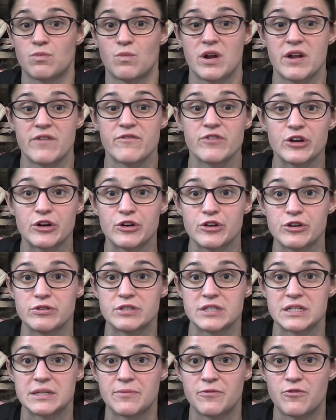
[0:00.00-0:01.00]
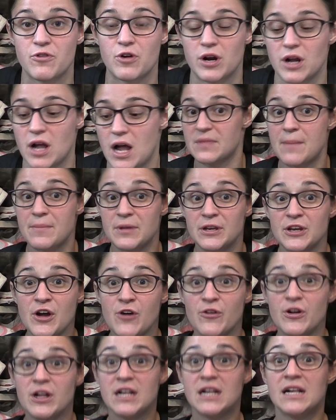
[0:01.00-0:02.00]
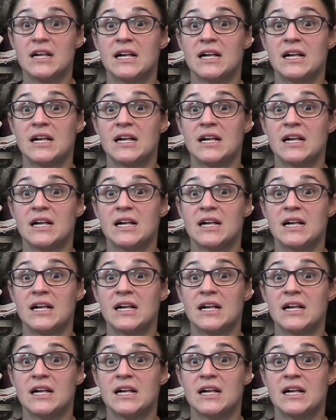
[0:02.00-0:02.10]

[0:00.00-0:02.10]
whatever you're using them for, let me know.